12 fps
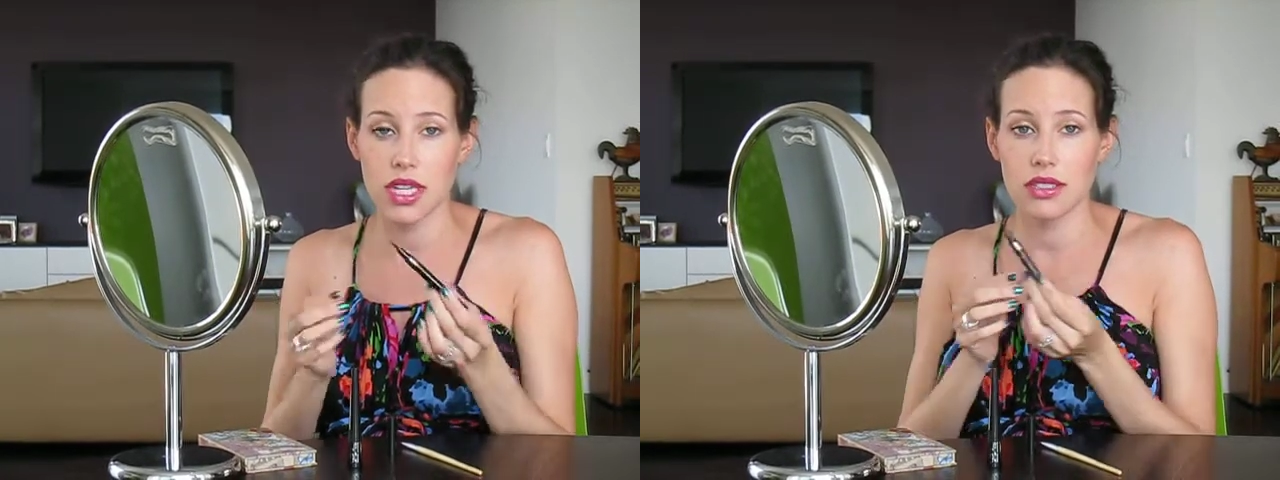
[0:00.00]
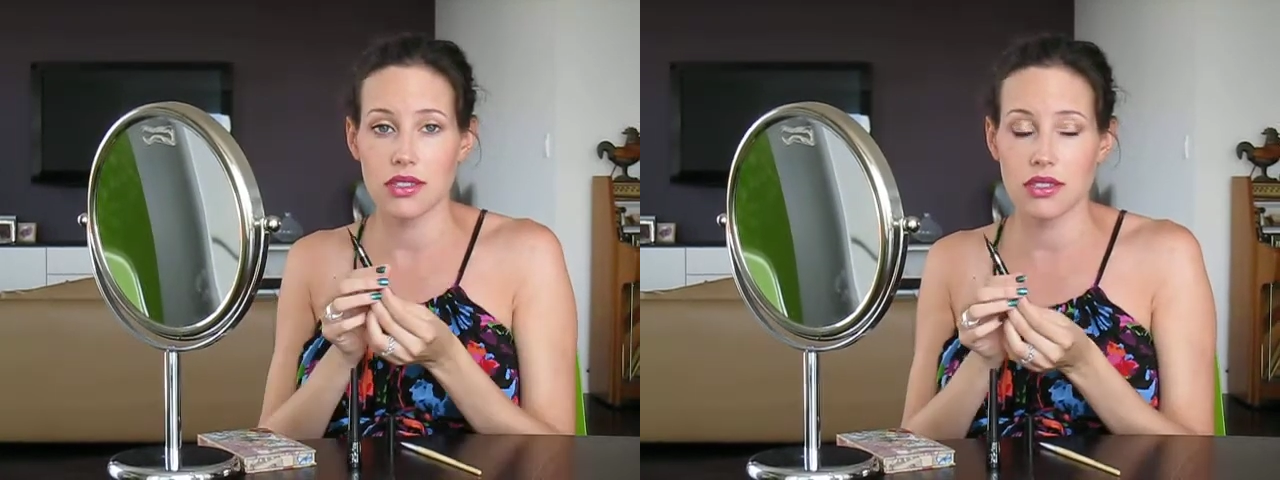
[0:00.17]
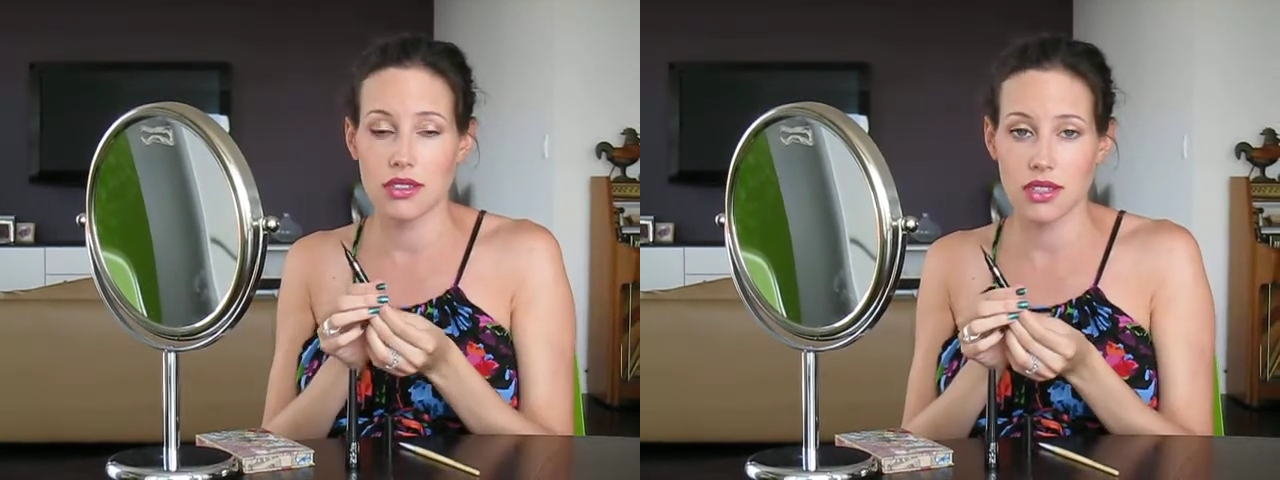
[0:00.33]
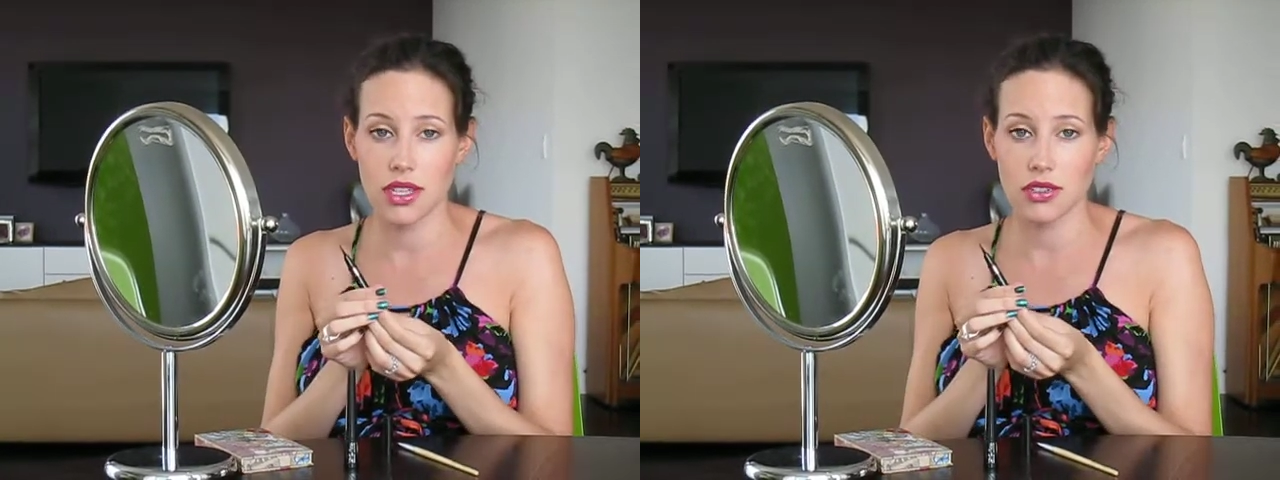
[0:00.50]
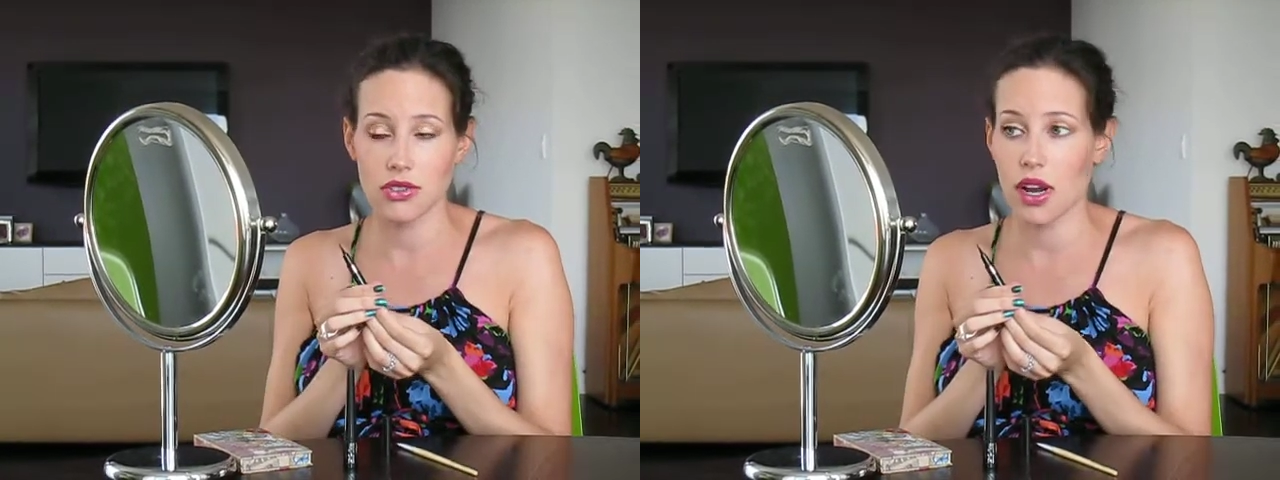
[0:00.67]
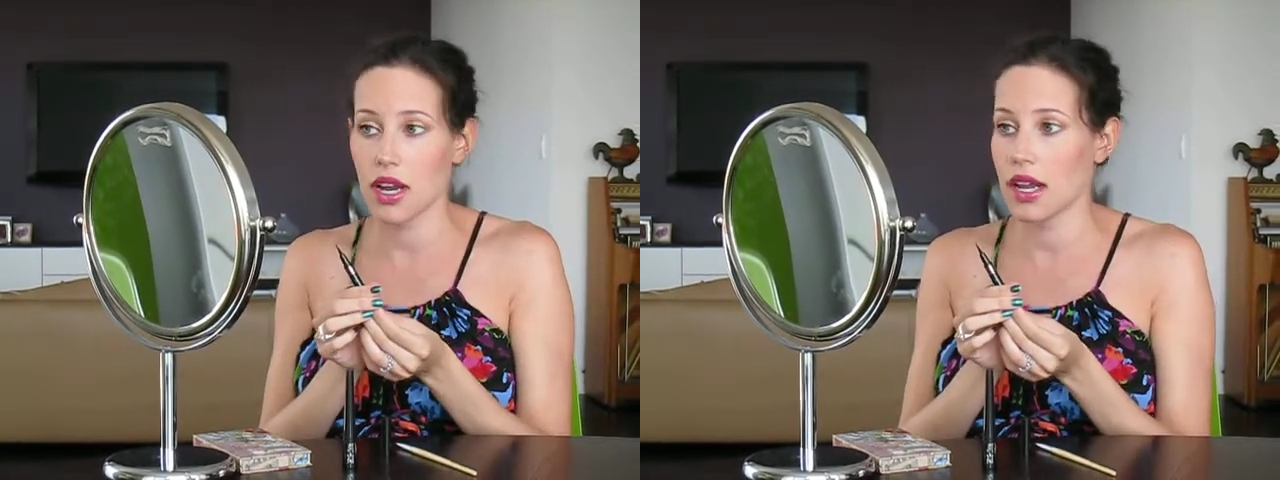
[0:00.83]
It doesn't get
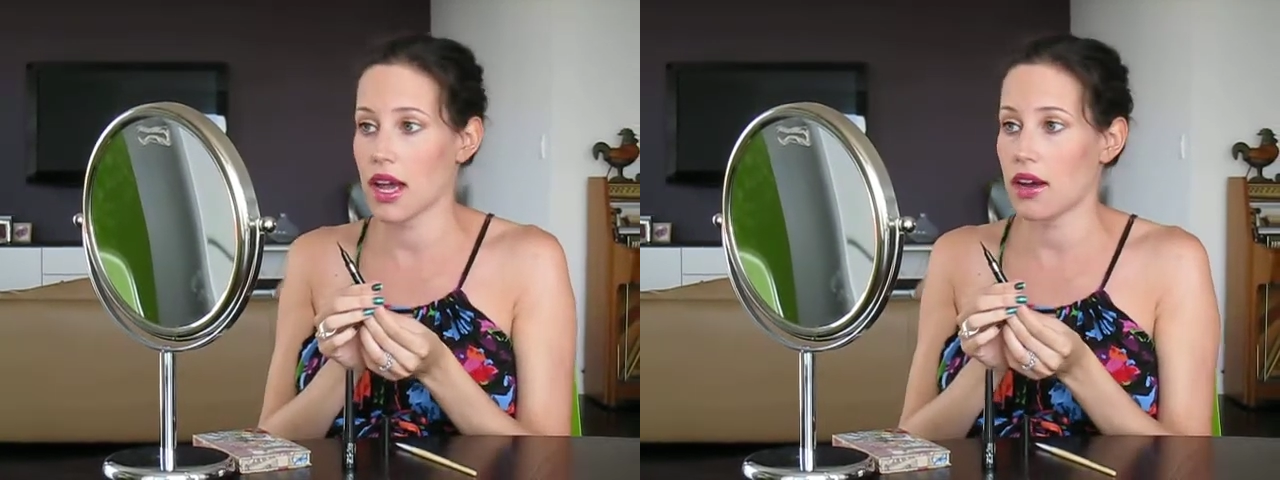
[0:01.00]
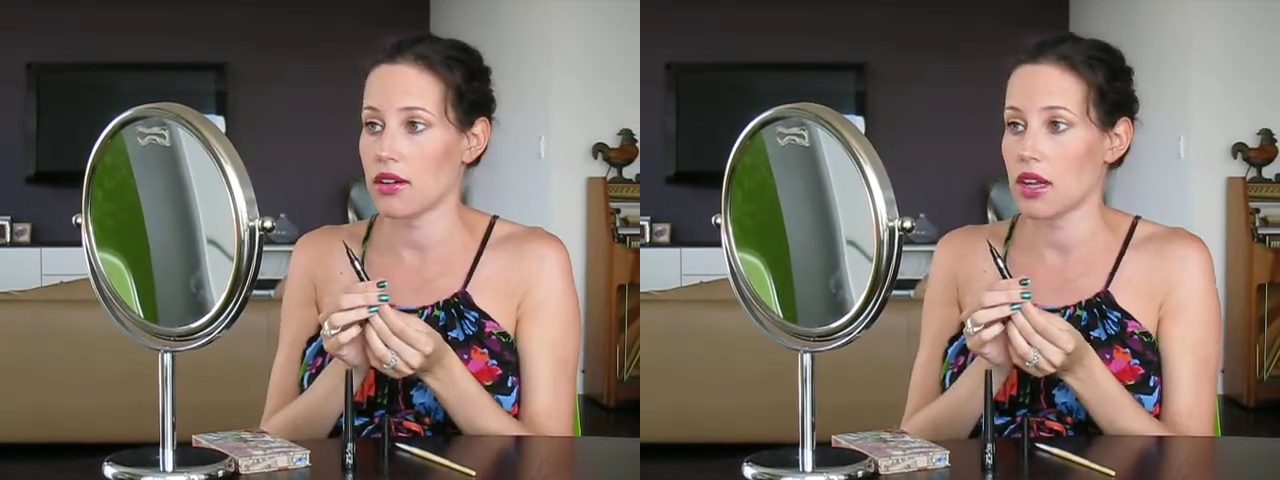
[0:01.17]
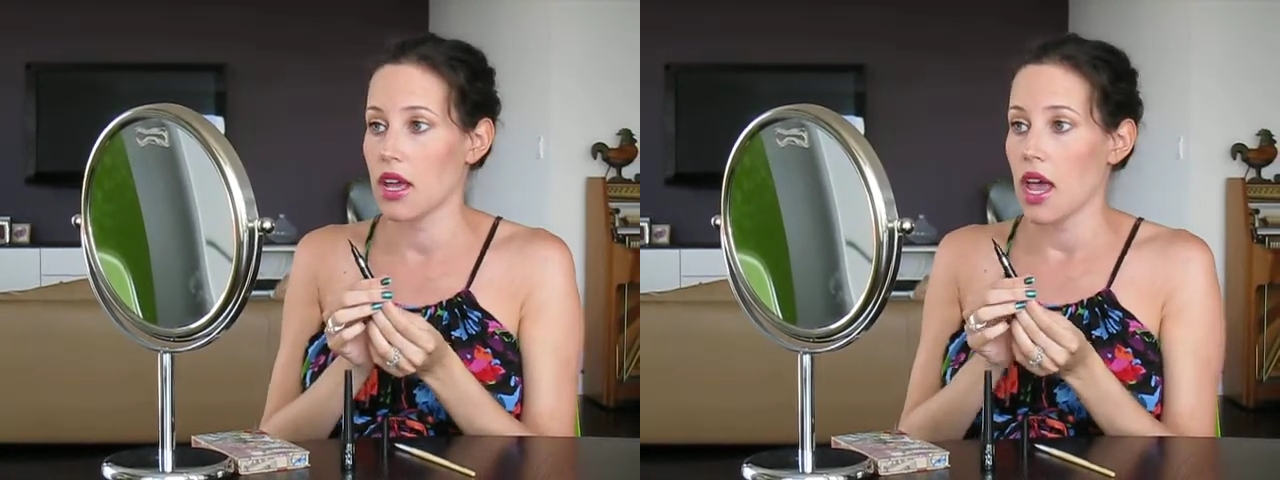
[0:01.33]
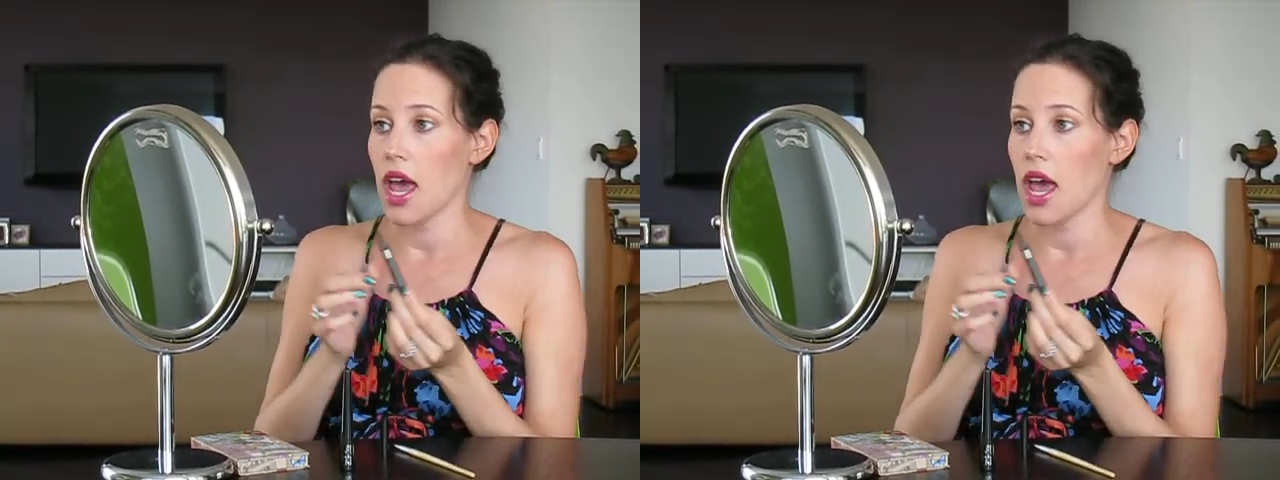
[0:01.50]
dried out,